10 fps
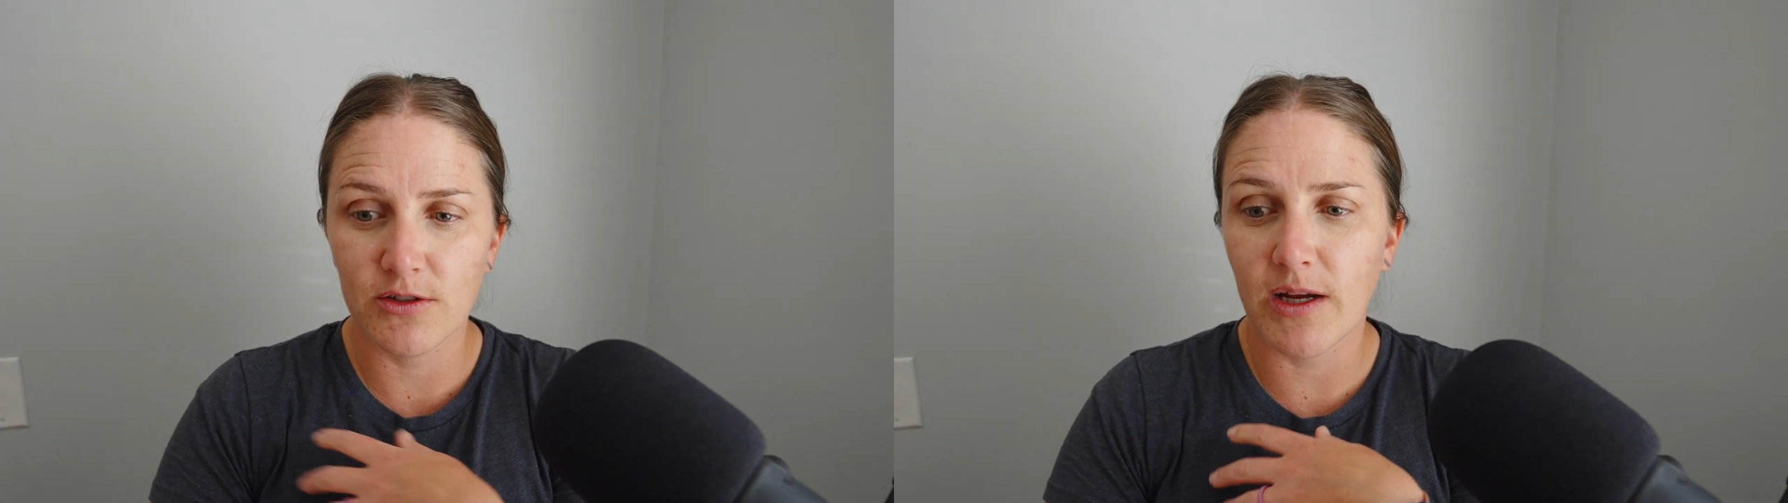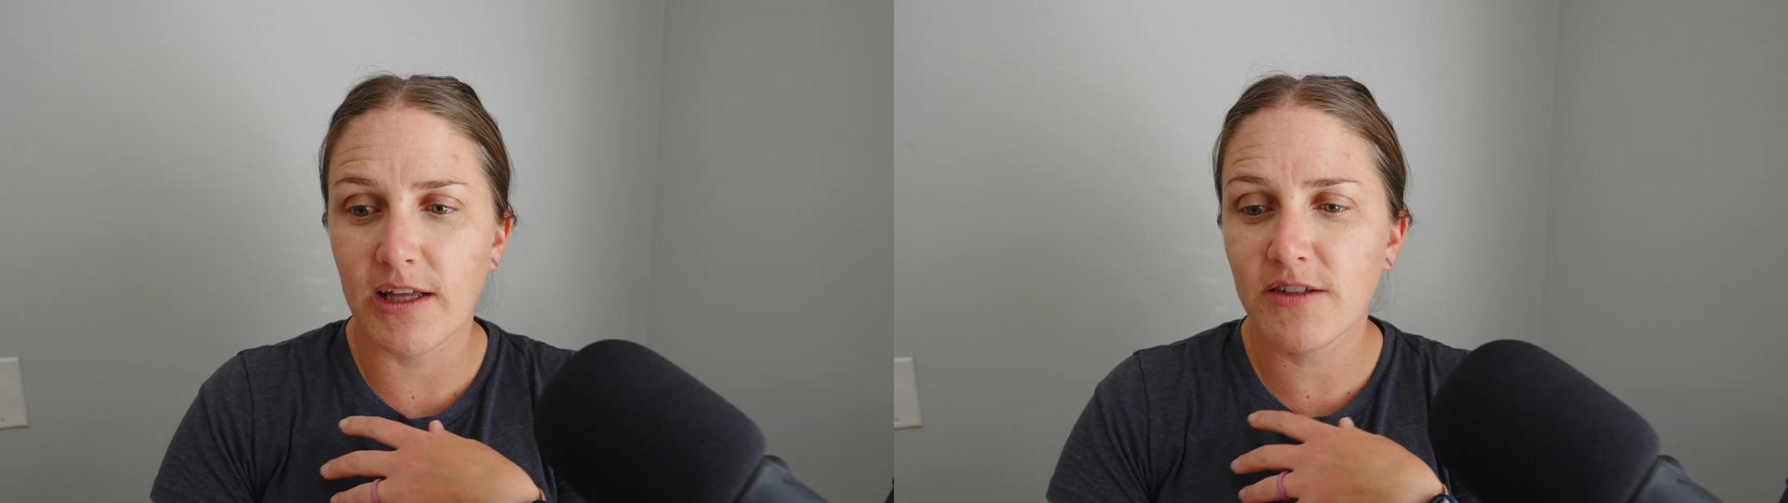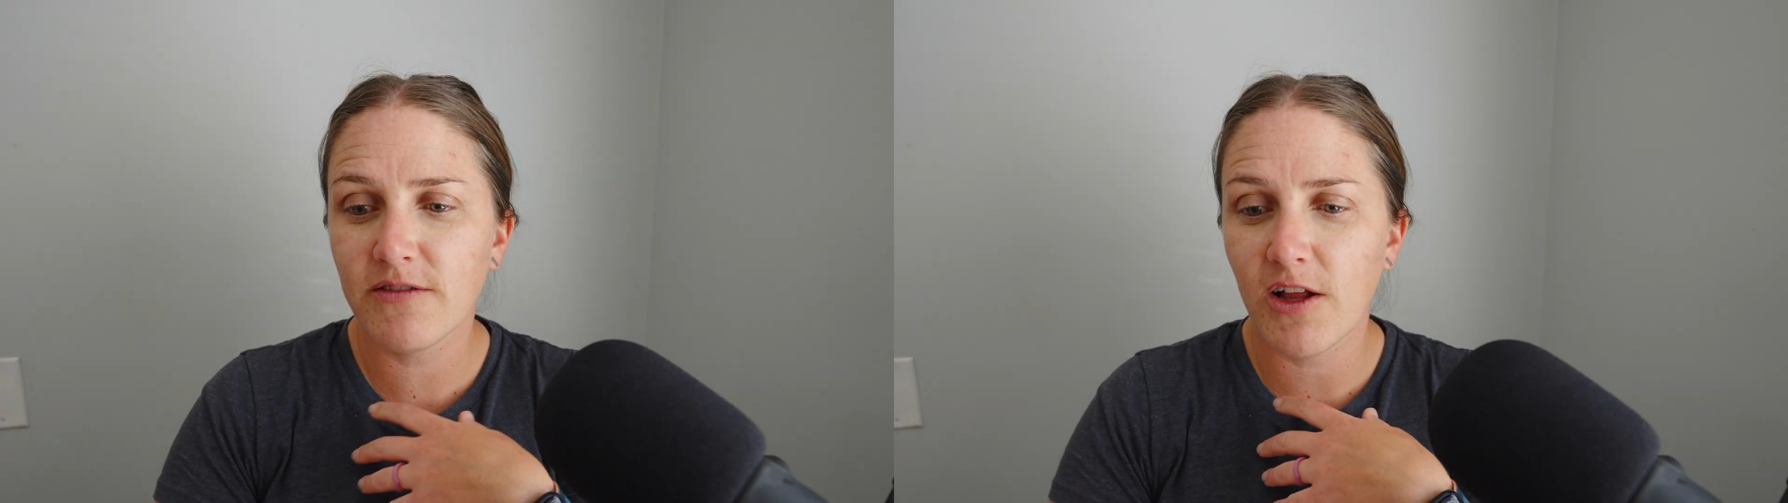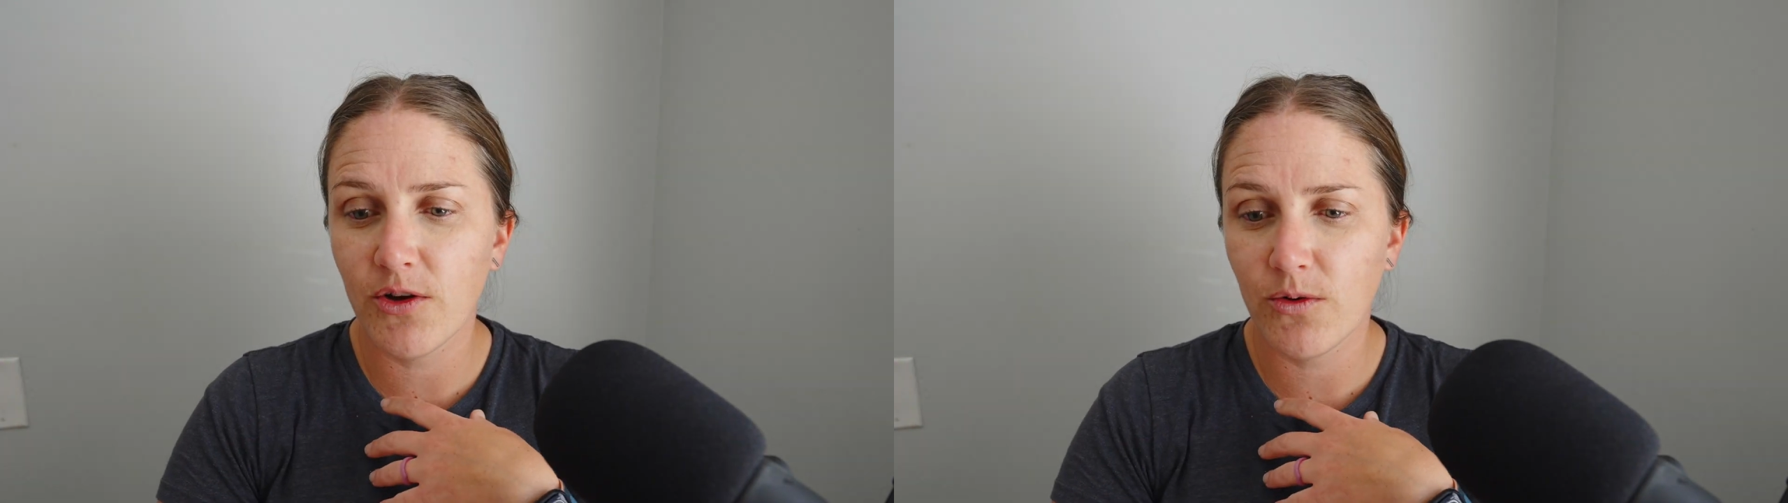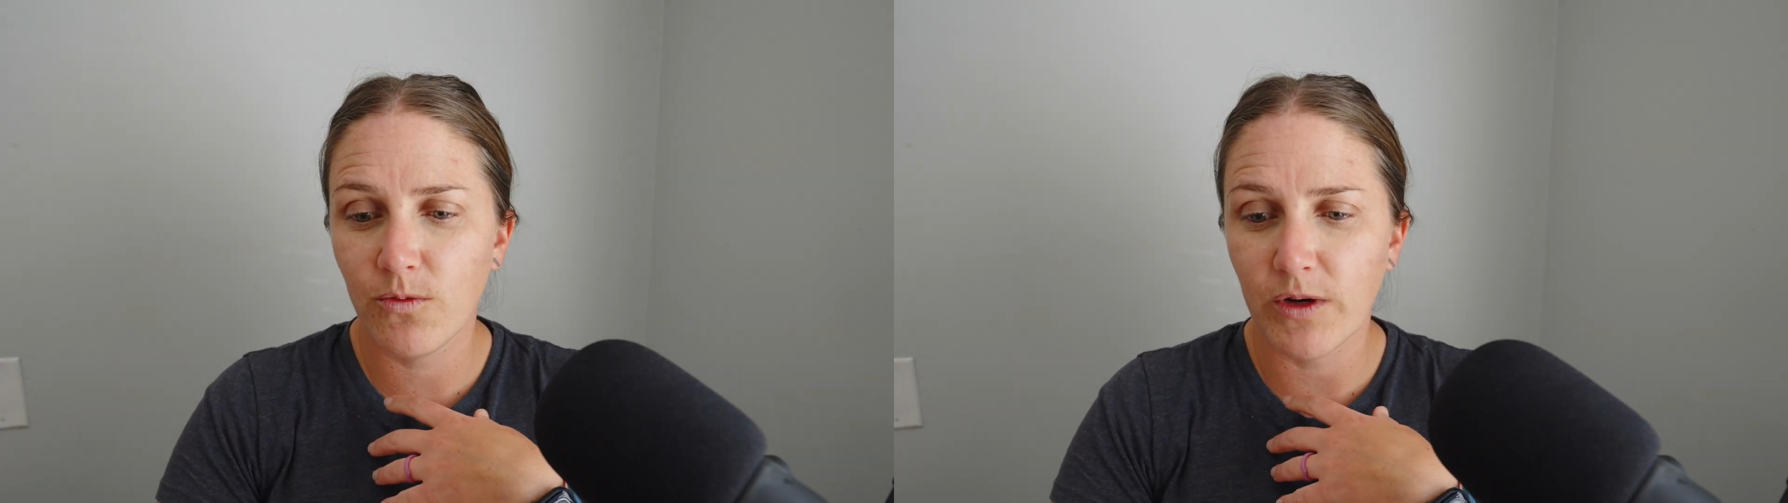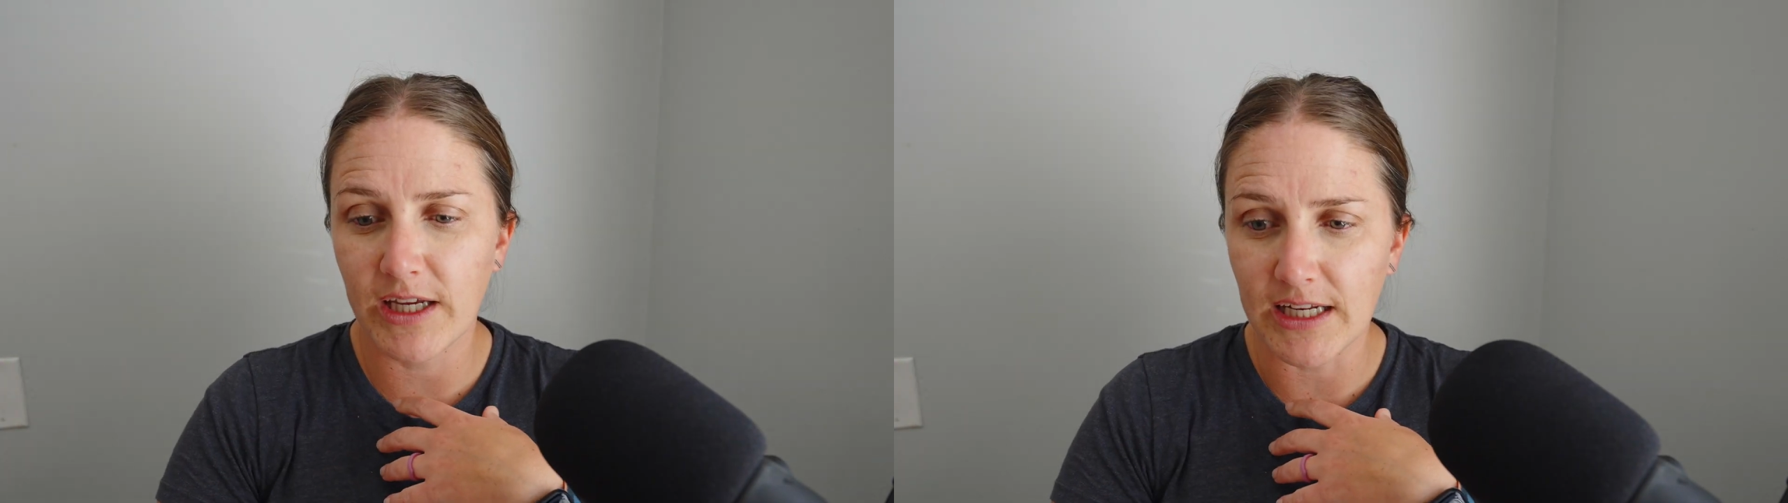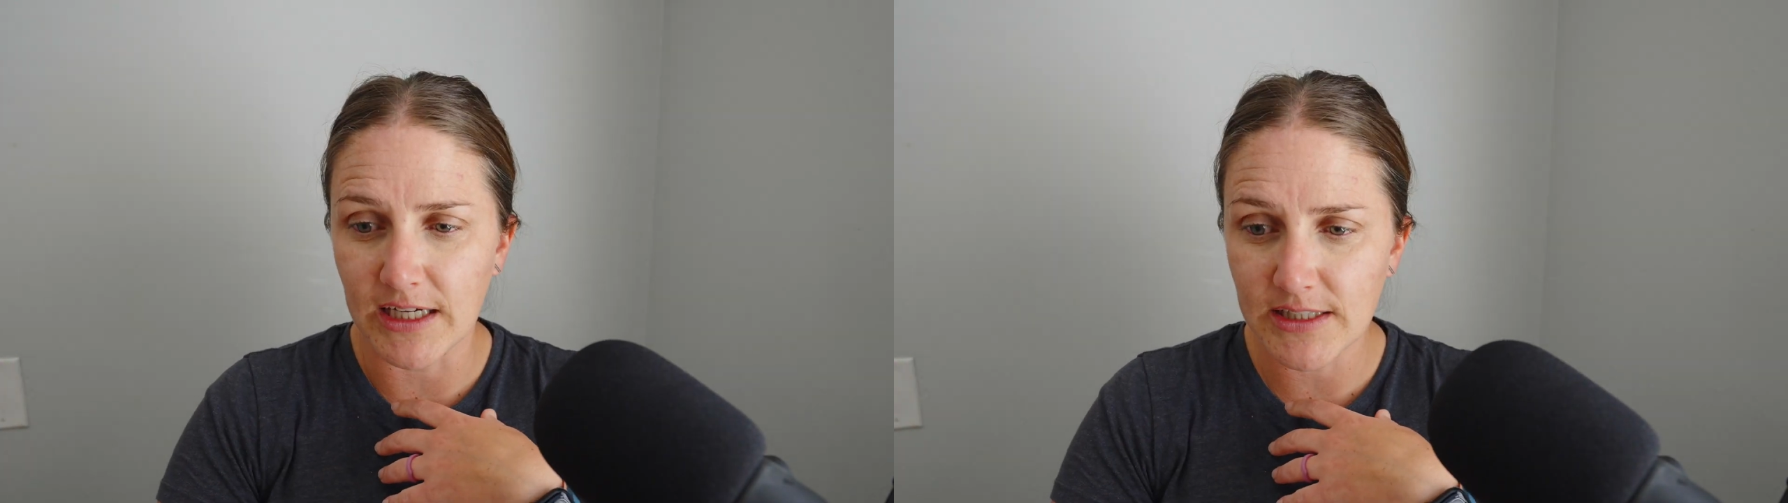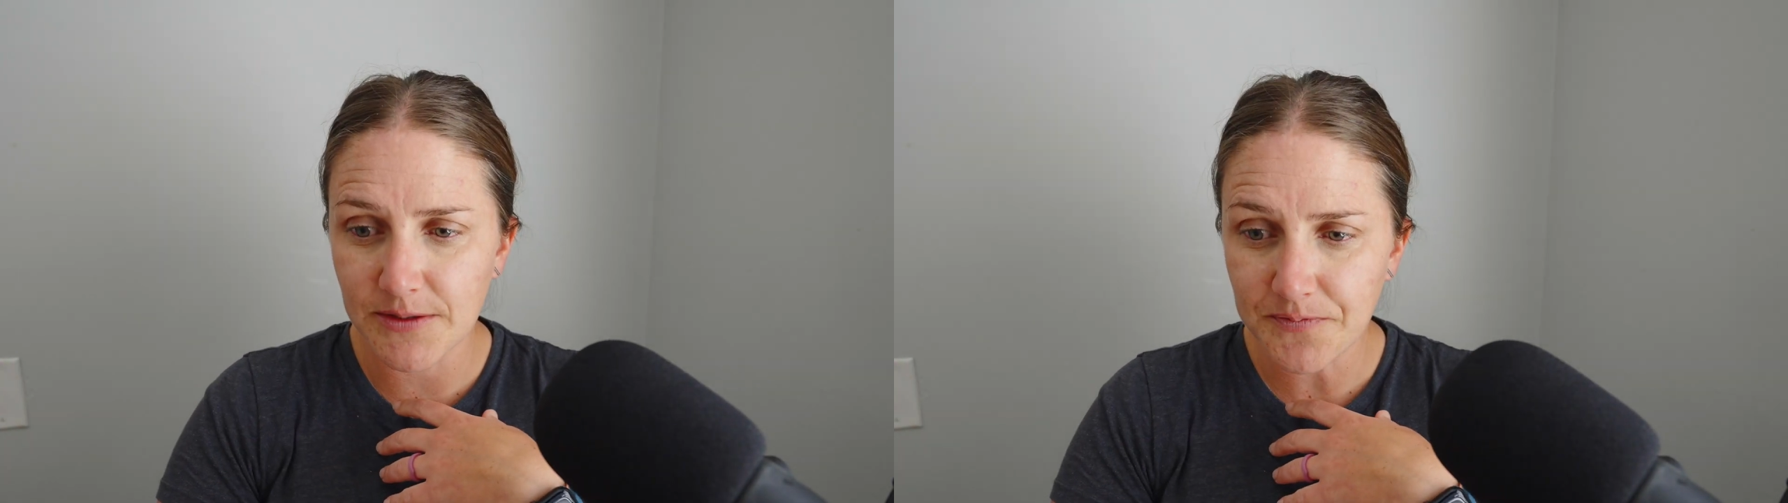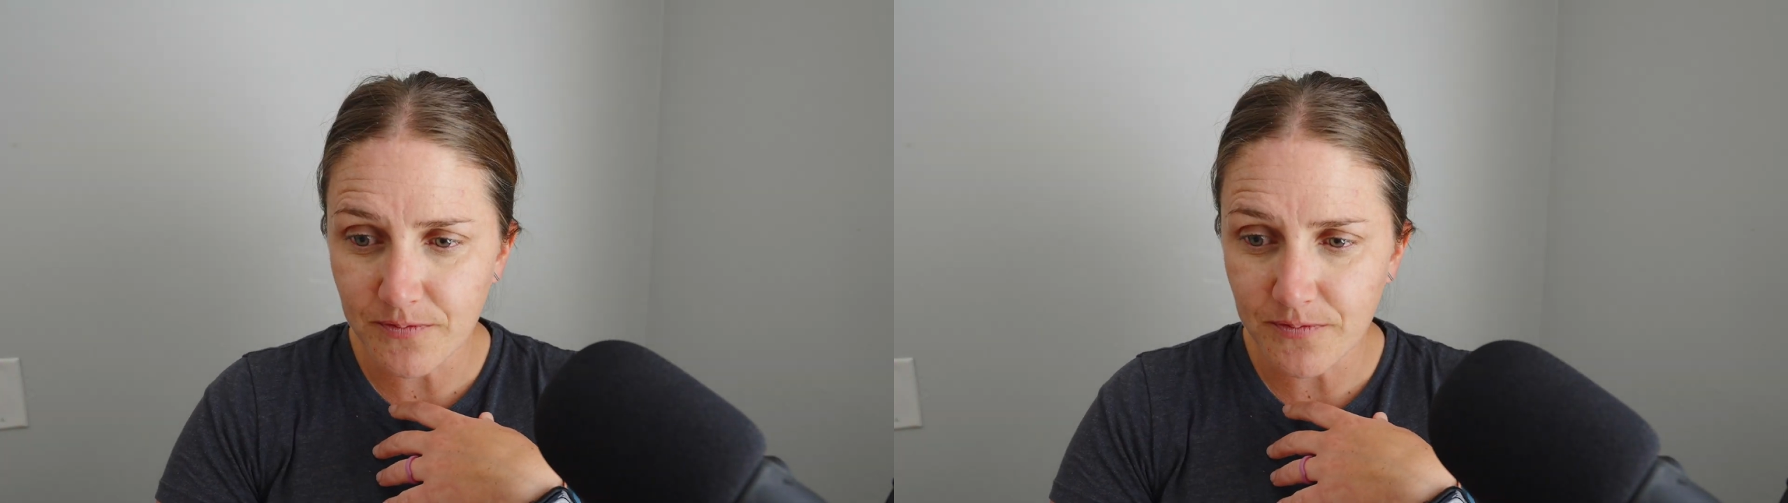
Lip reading: So I like to follow what he does.